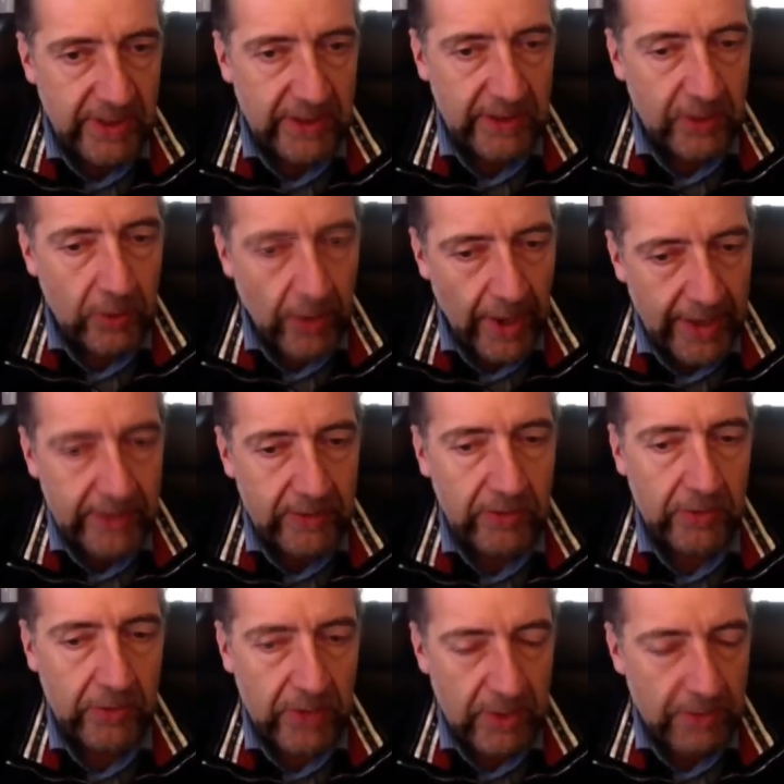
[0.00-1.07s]
try
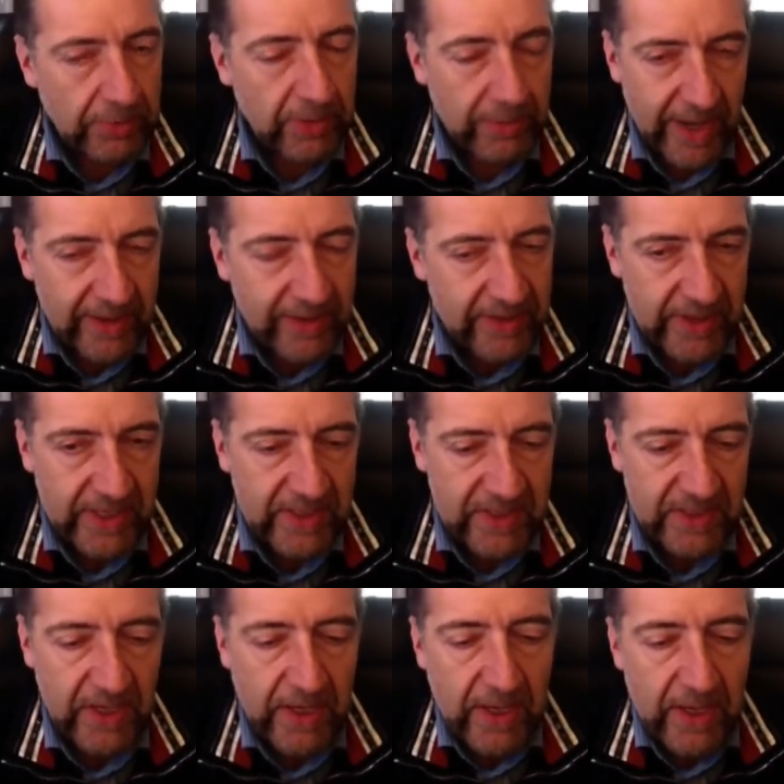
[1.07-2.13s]
to implement
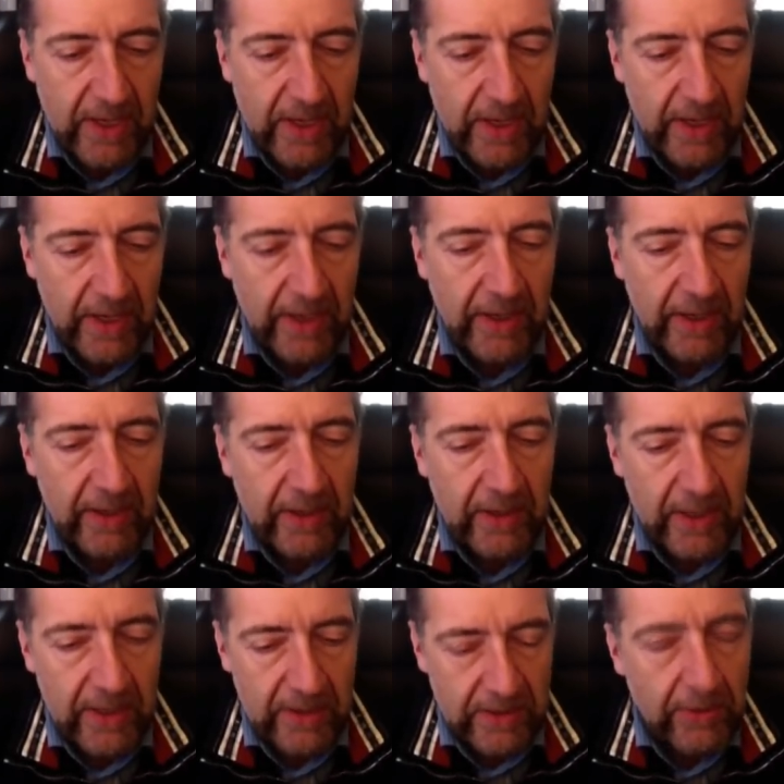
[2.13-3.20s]
this
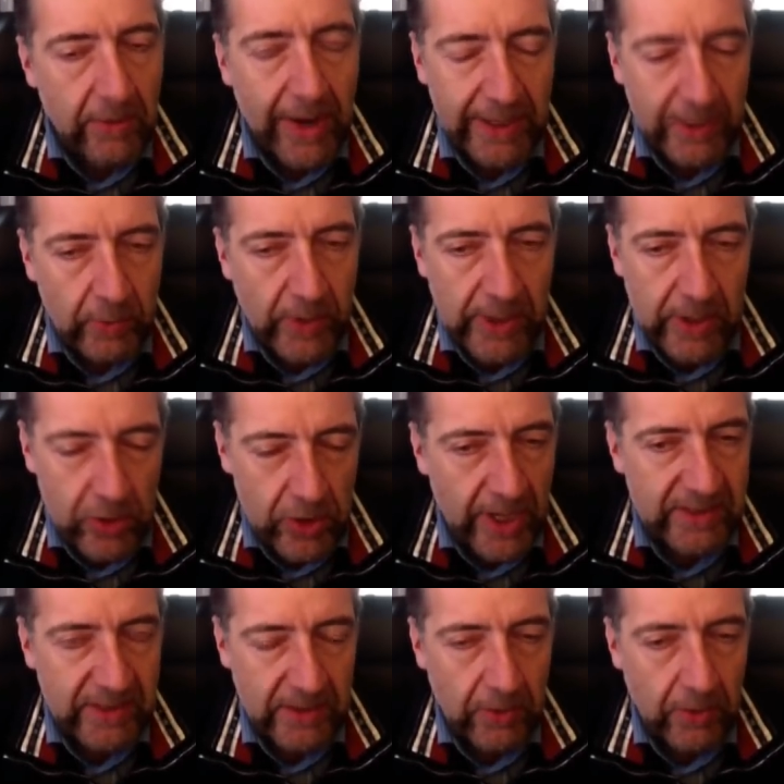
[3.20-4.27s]
in the right way,
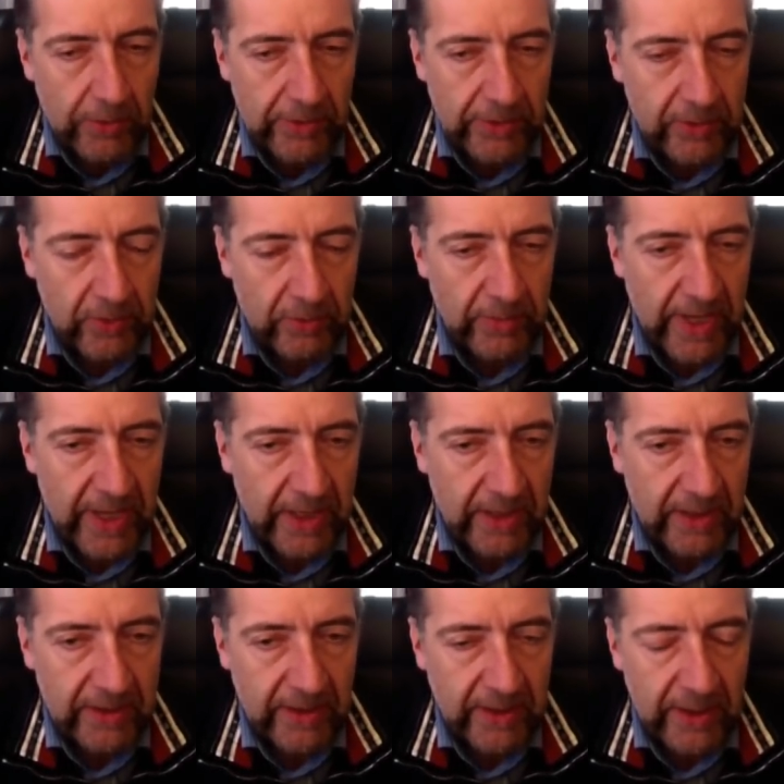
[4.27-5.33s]
just in order to
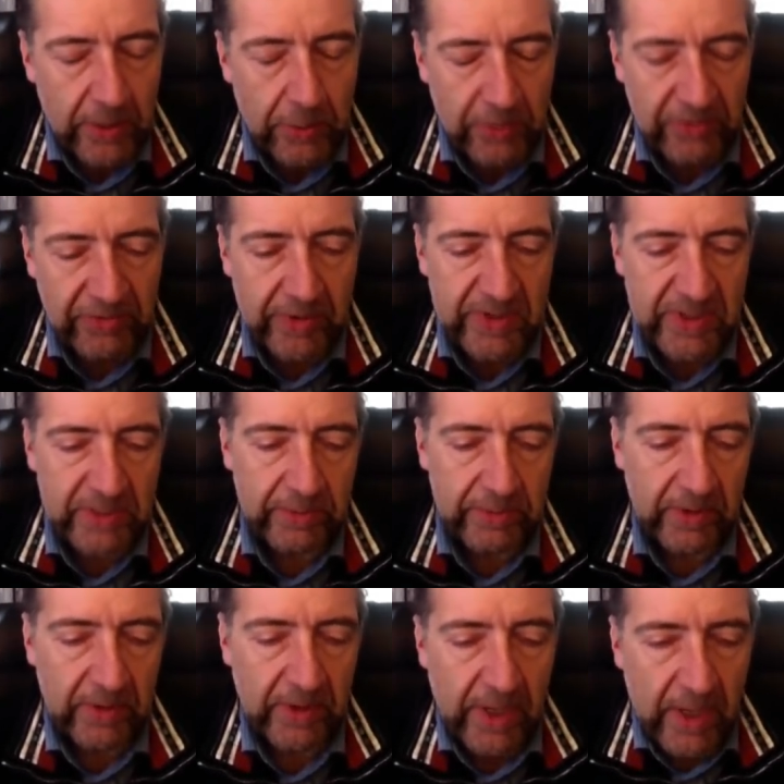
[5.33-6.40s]
make
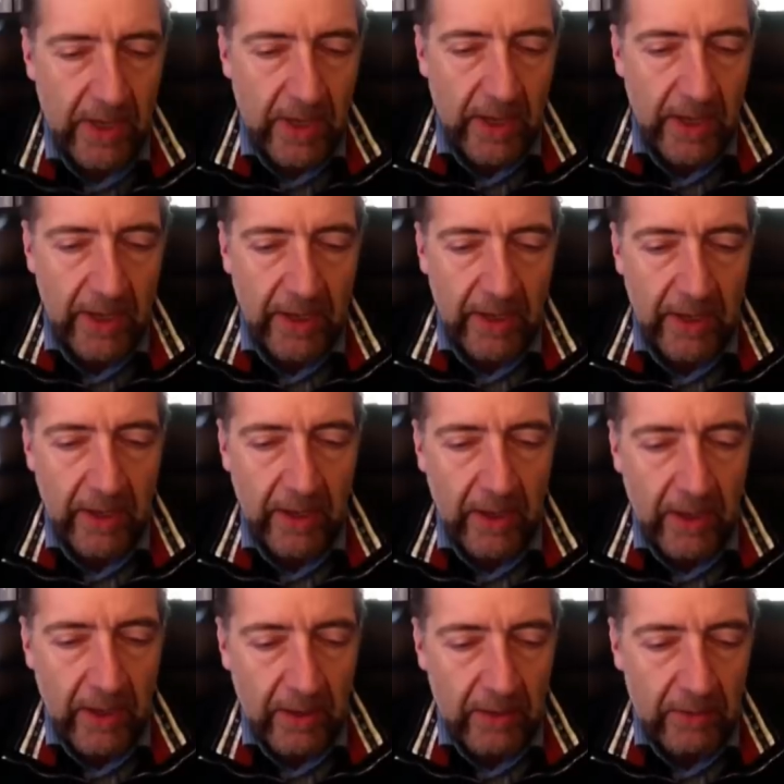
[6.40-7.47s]
reversible
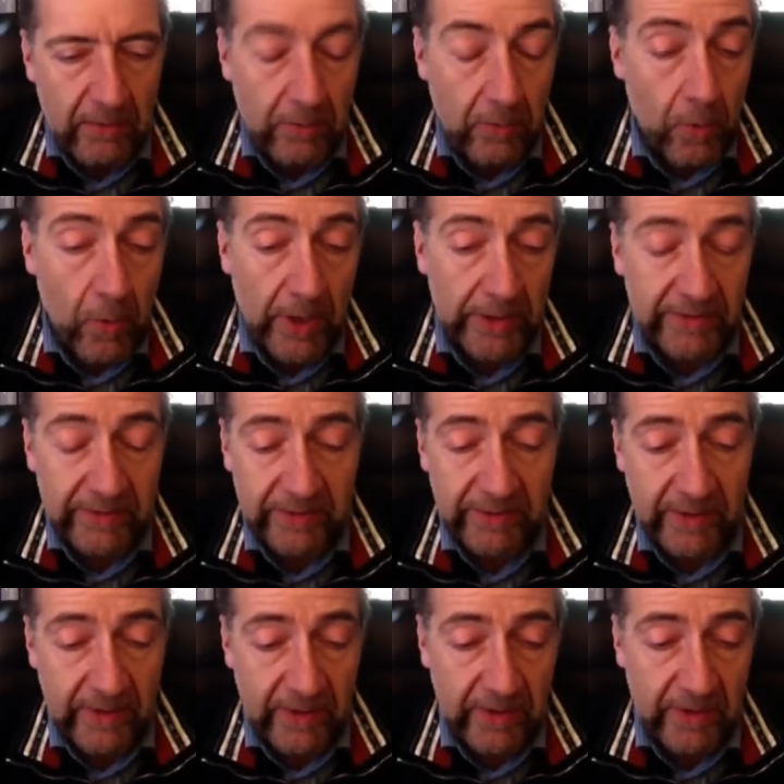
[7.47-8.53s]
what
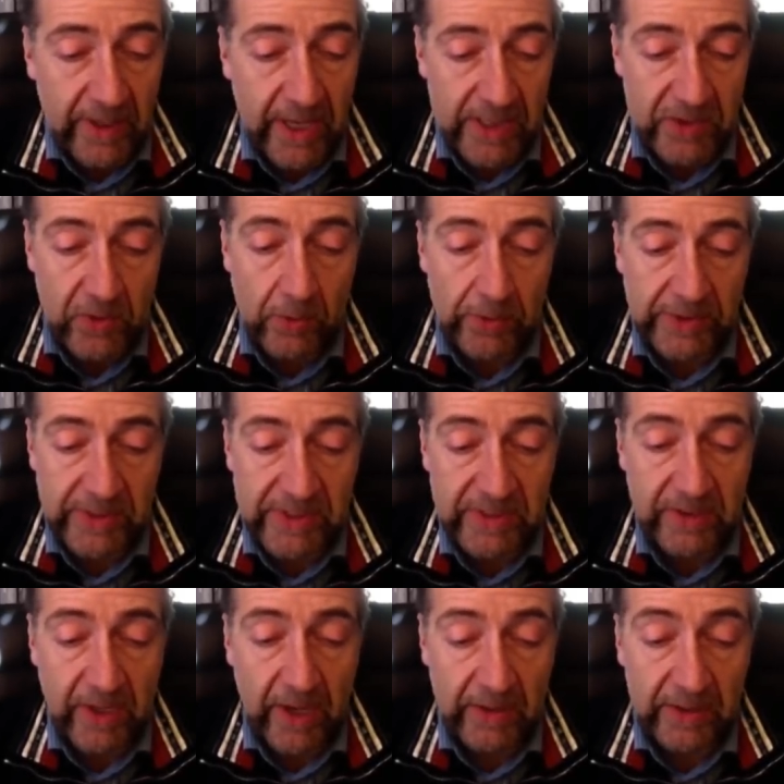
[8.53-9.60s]
has already
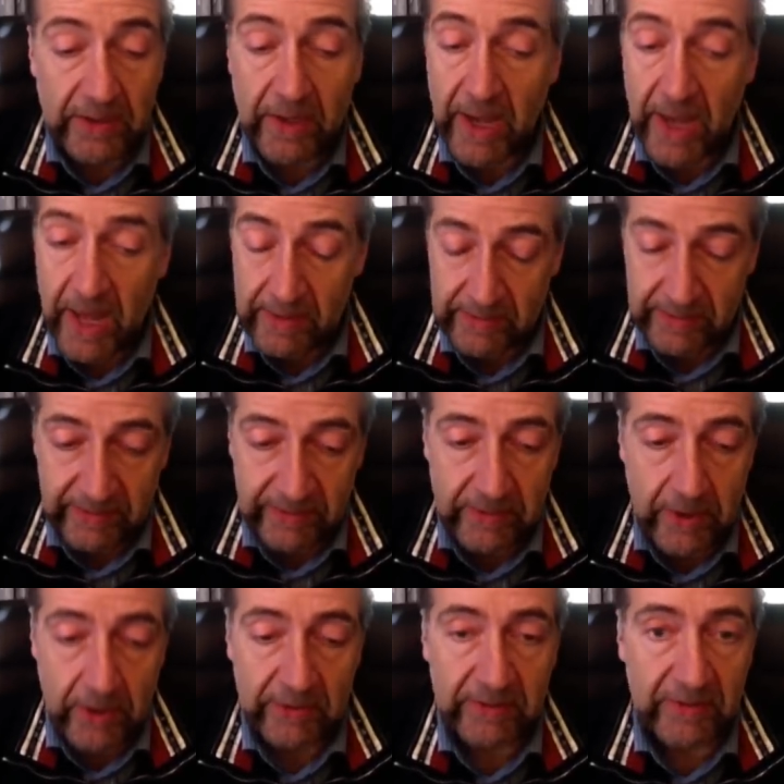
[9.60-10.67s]
started and
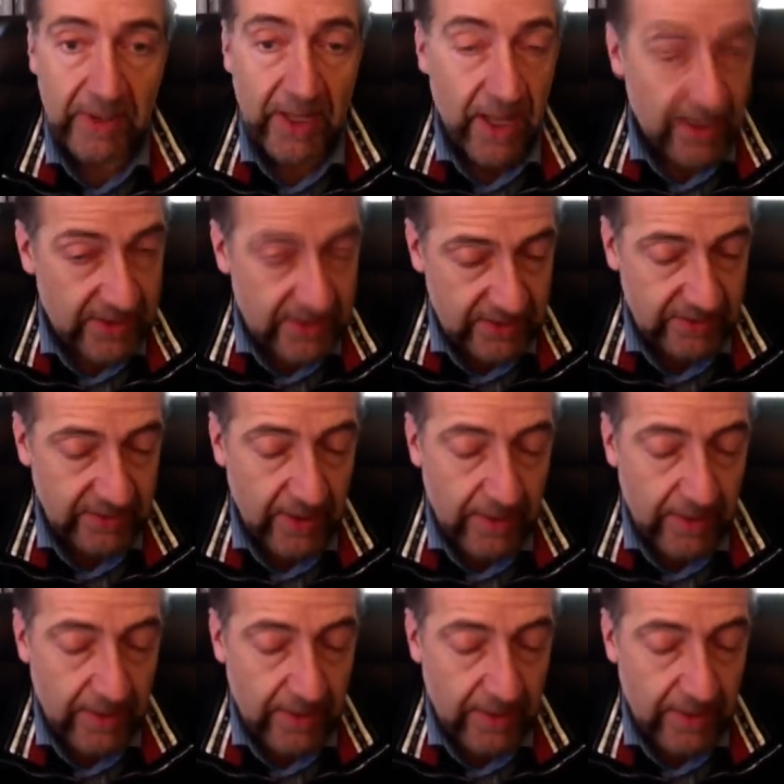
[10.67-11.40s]
not last.